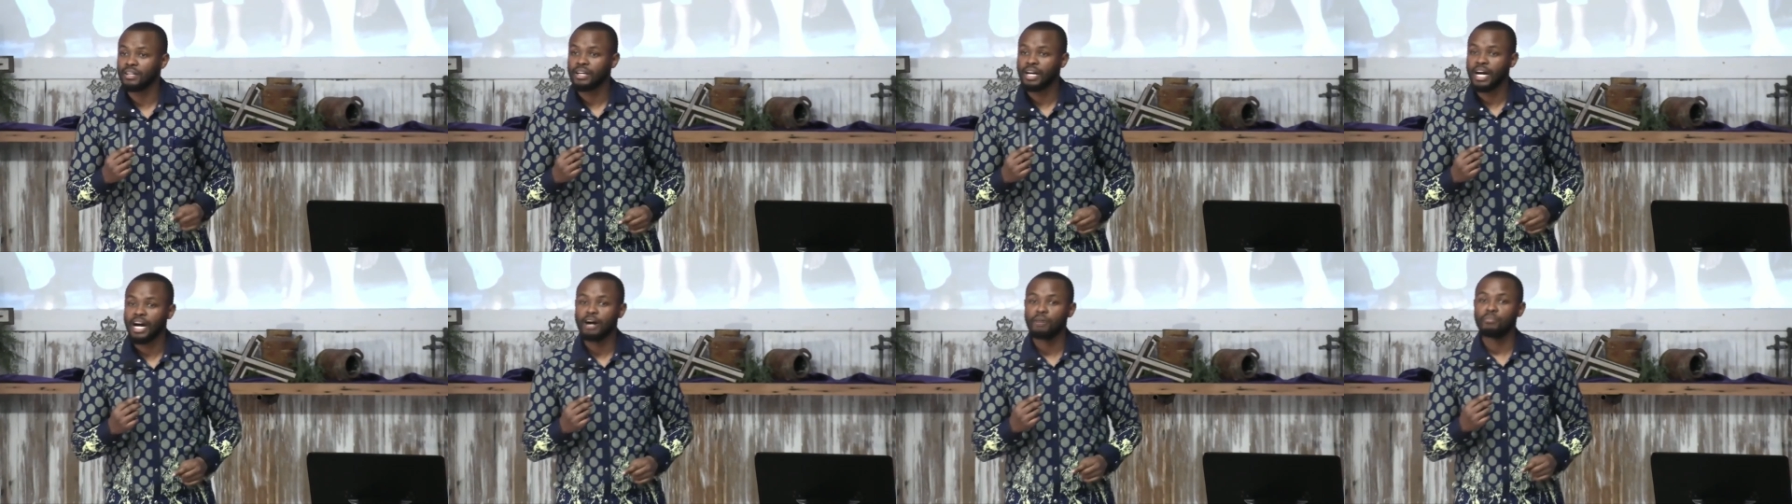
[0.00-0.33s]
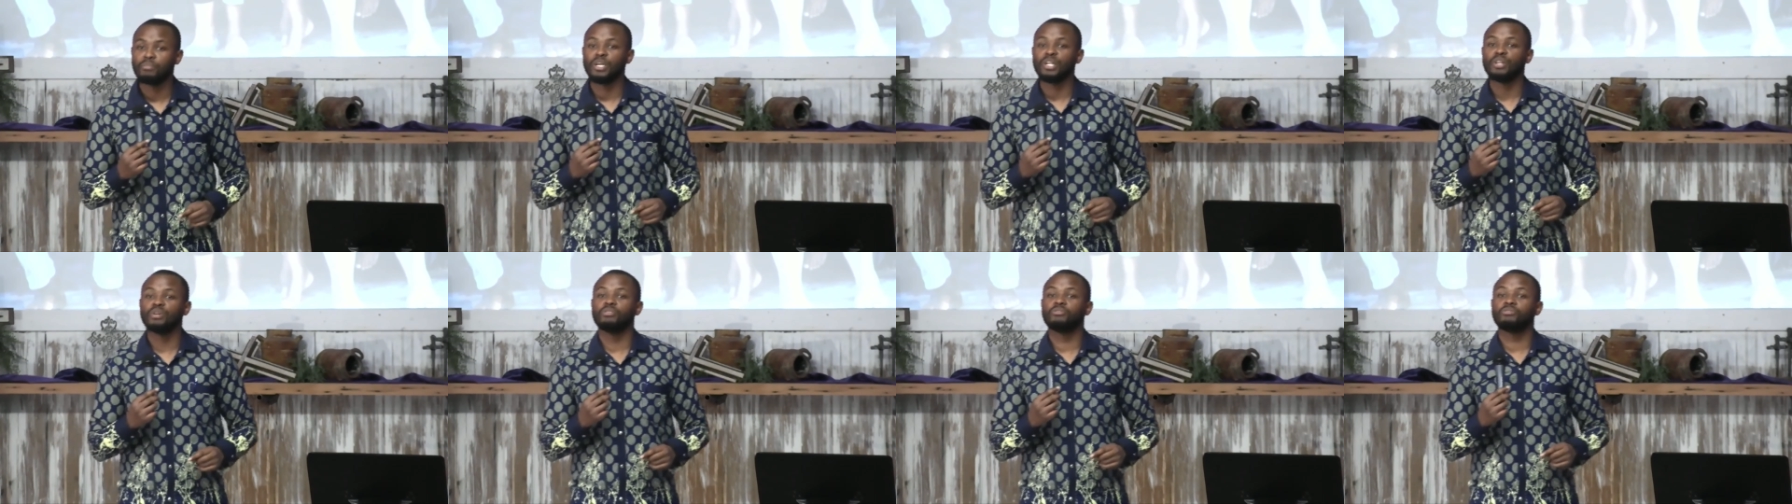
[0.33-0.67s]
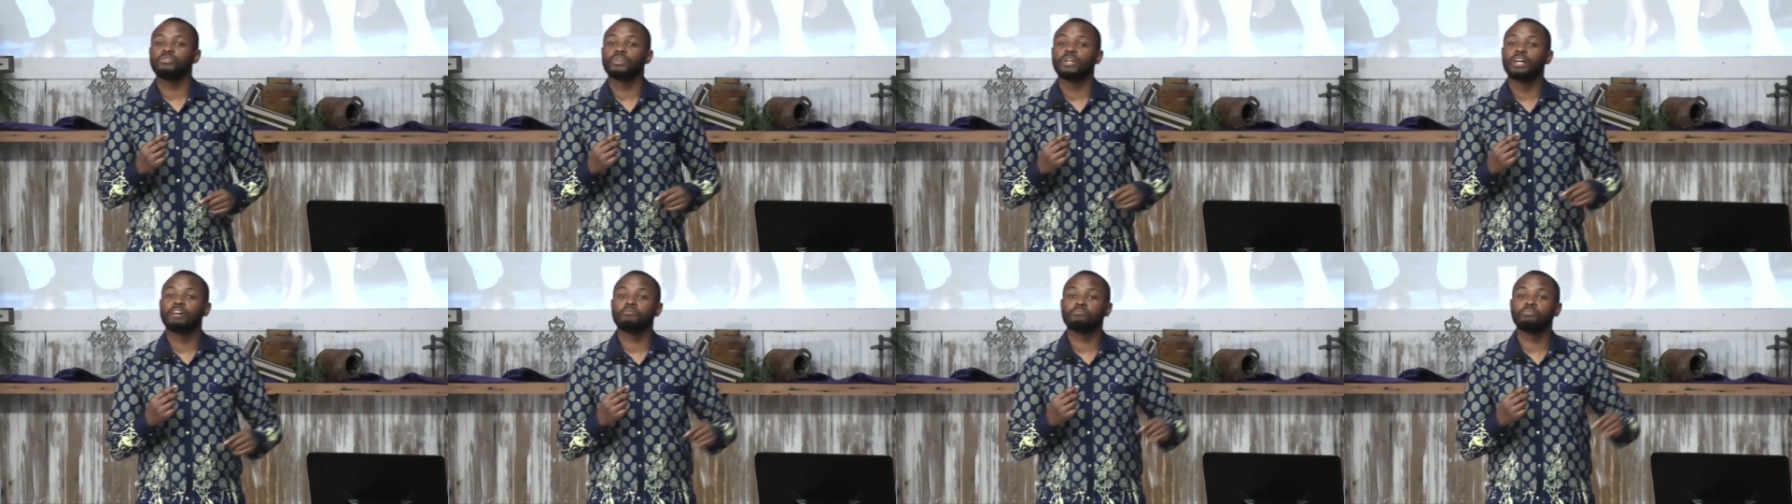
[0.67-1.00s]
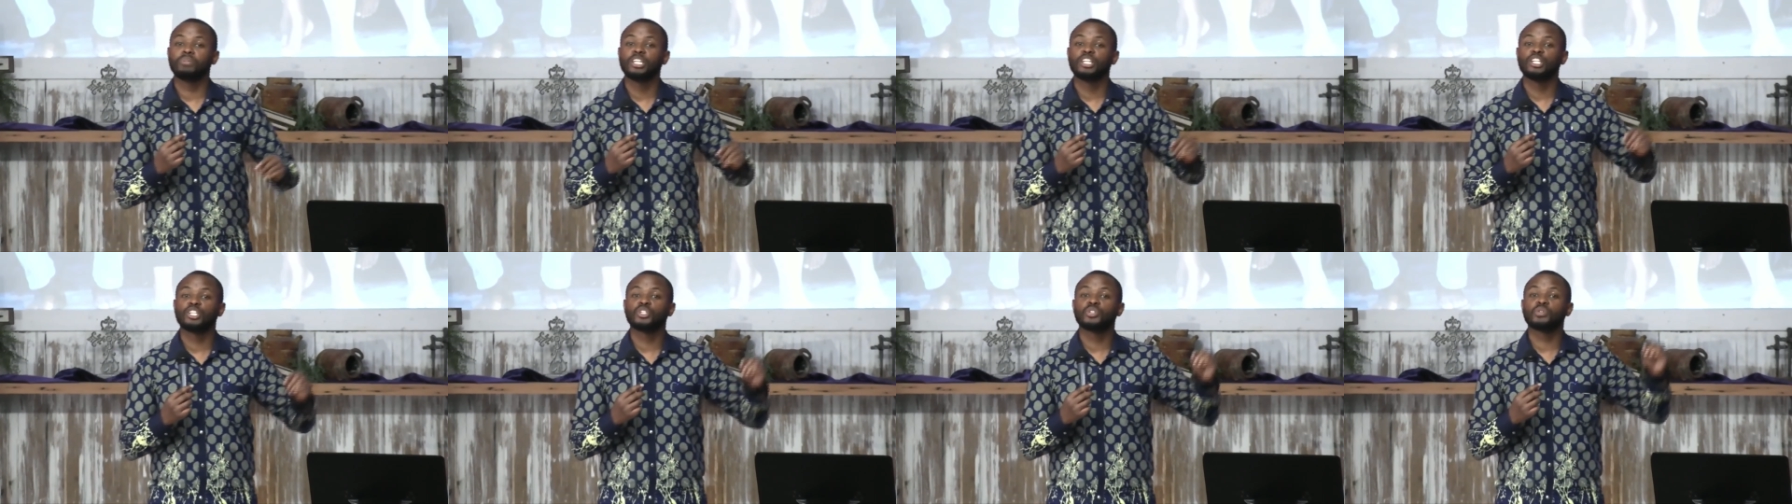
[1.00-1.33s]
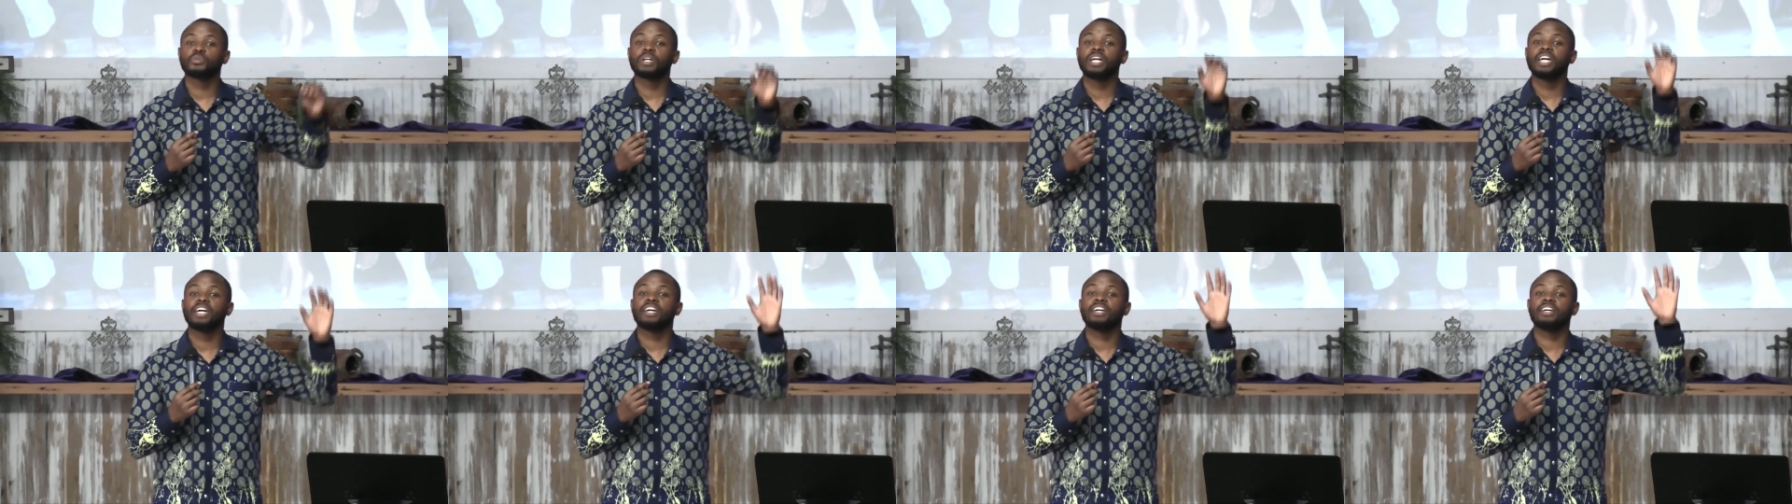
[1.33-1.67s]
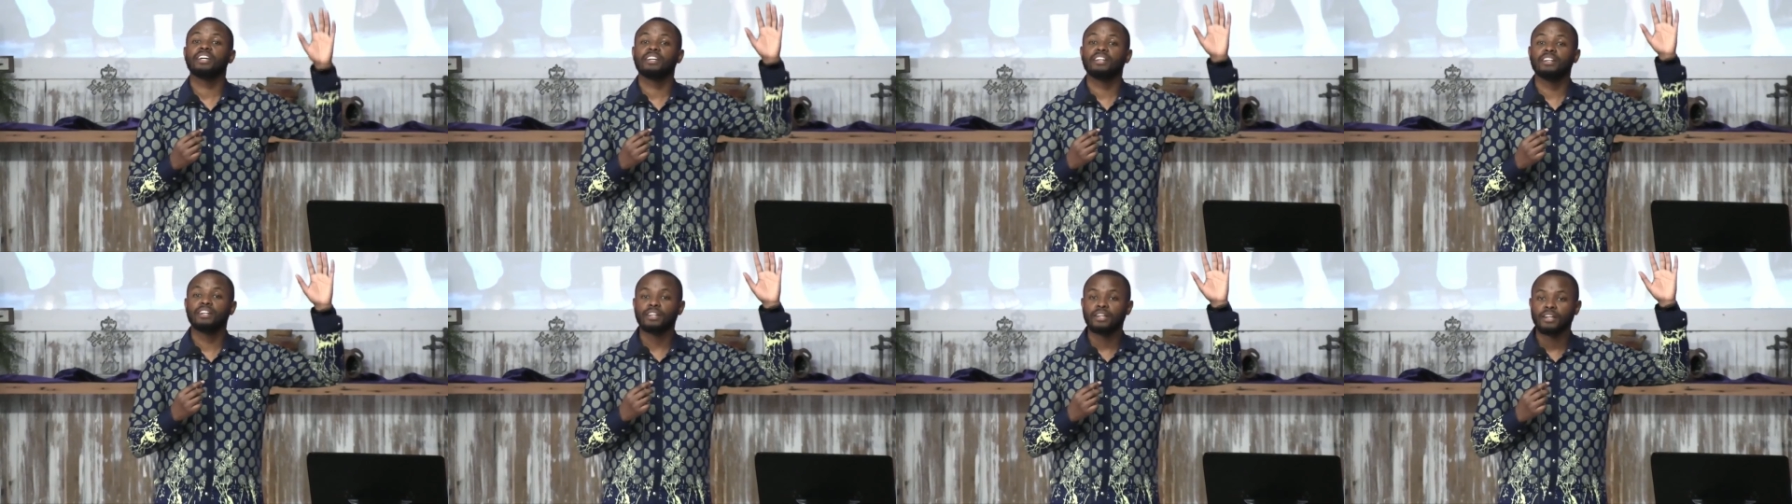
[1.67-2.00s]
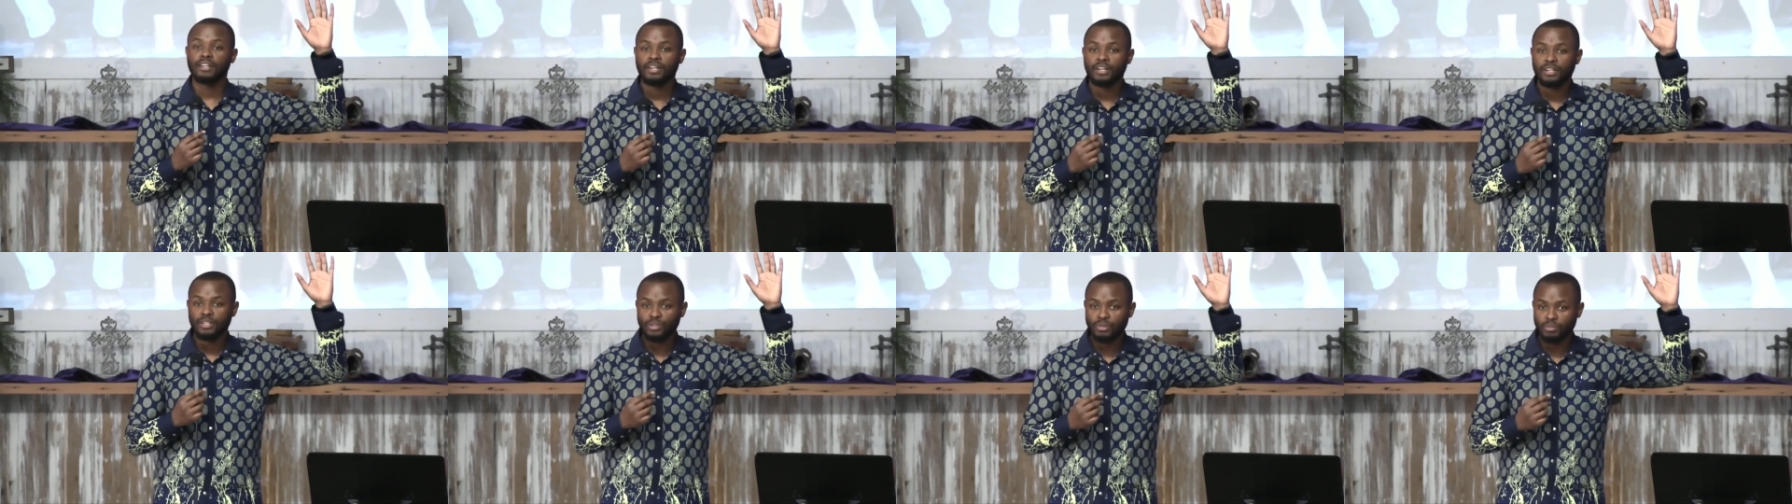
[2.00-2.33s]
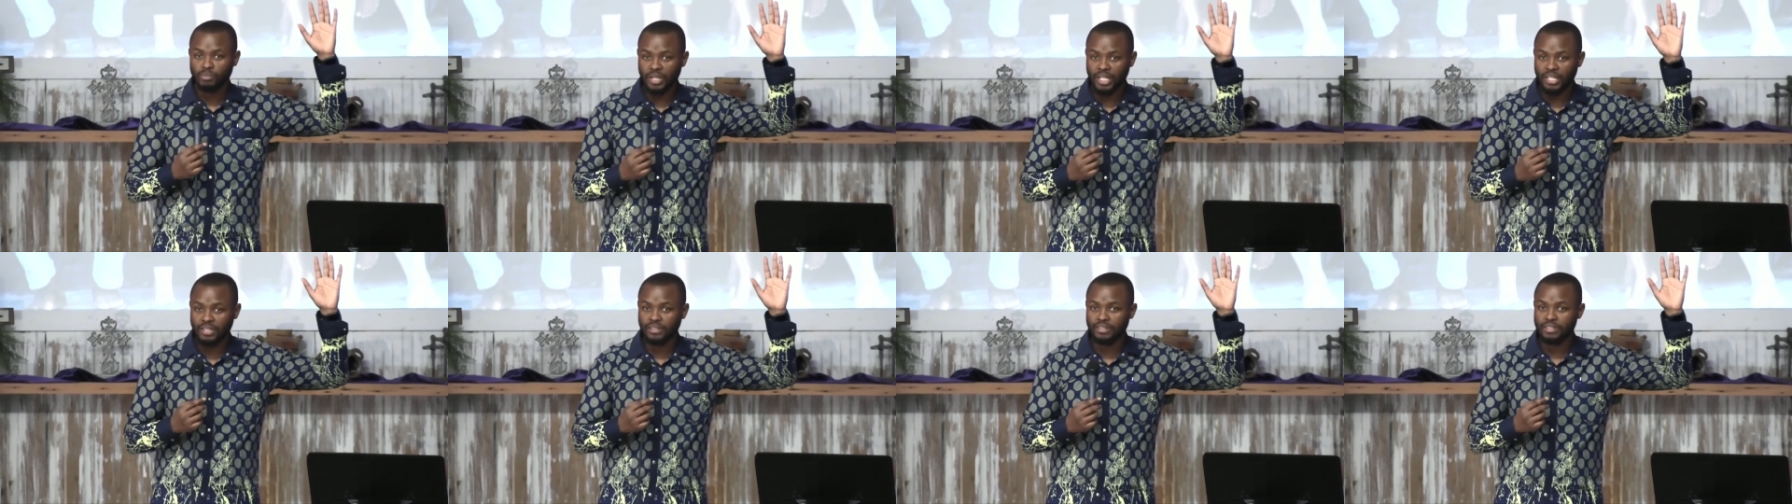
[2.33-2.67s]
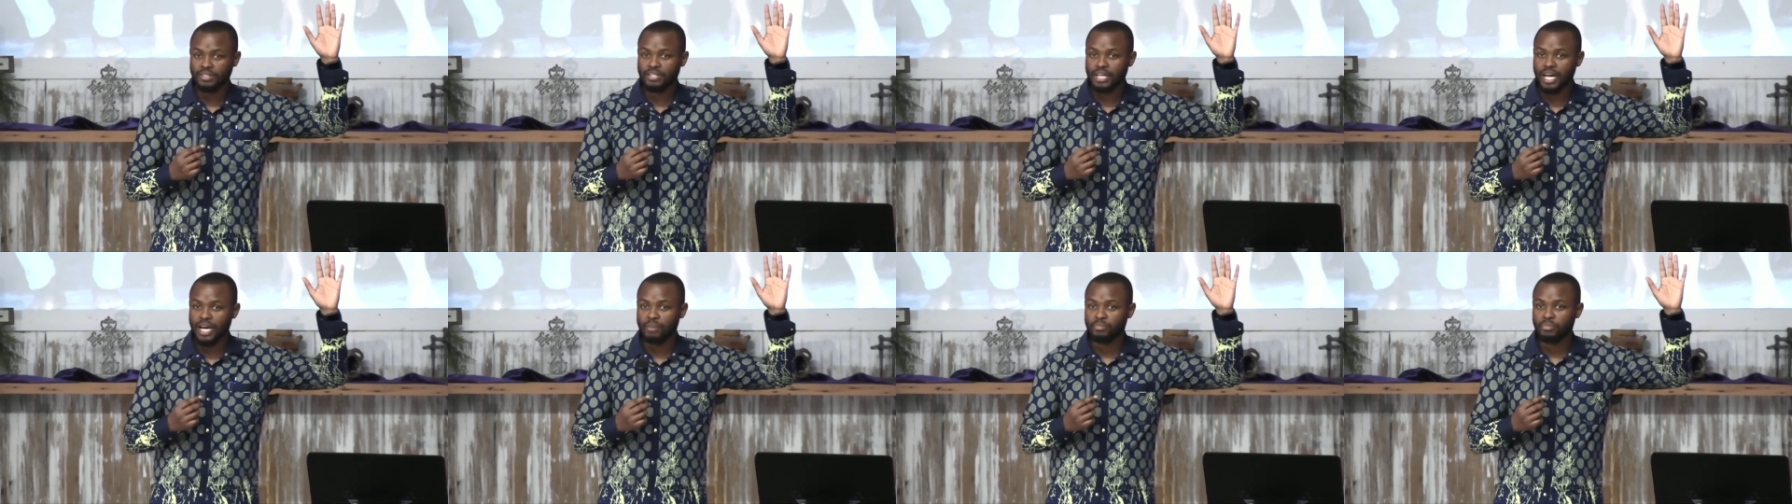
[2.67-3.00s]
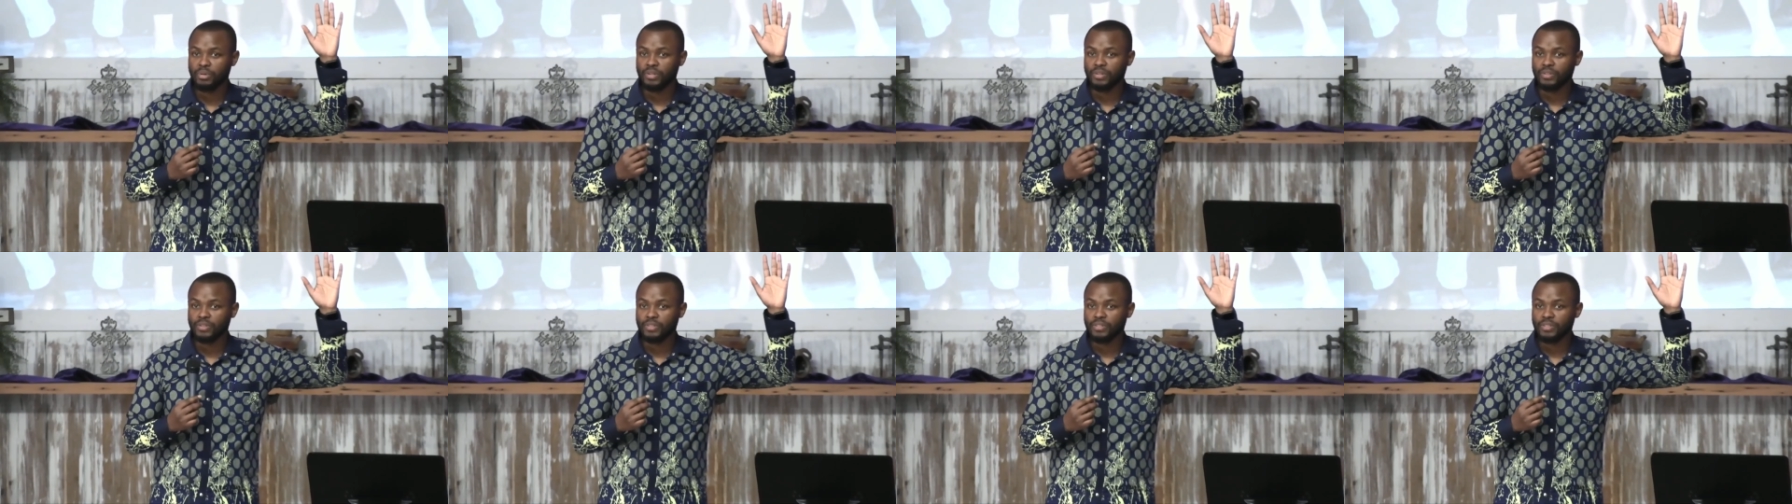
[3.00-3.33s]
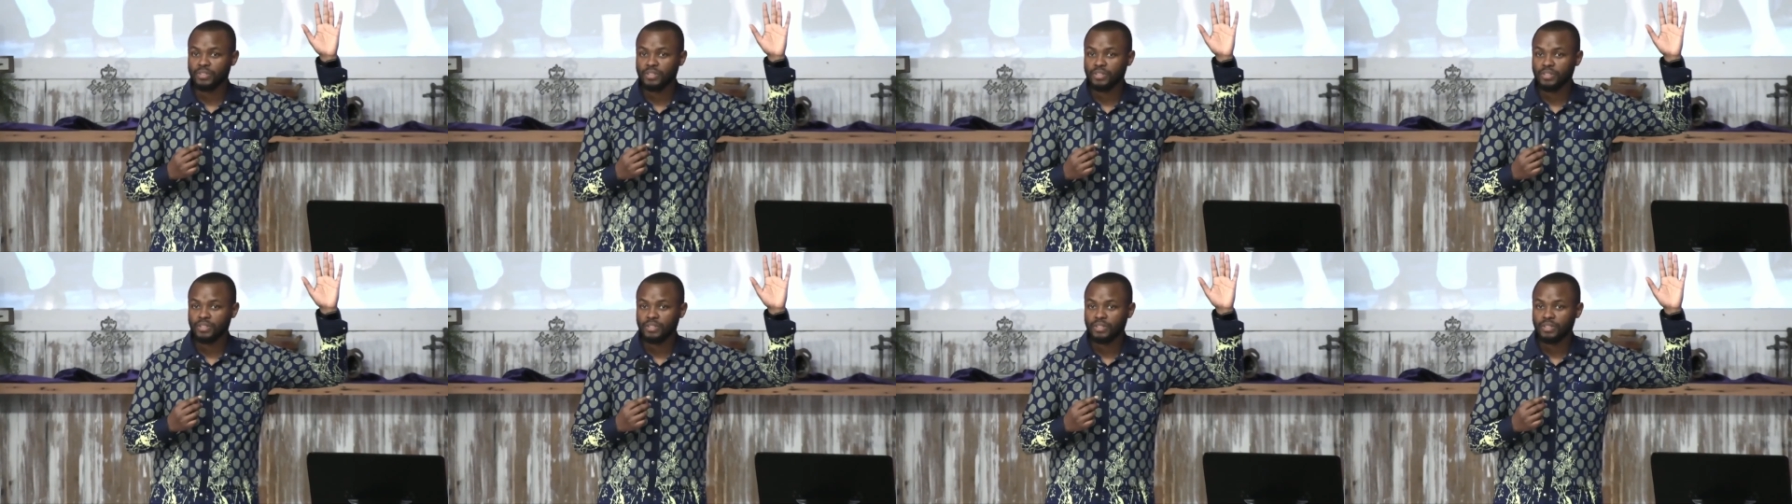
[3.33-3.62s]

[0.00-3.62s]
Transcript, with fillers: How many of you have been trained to make disciples?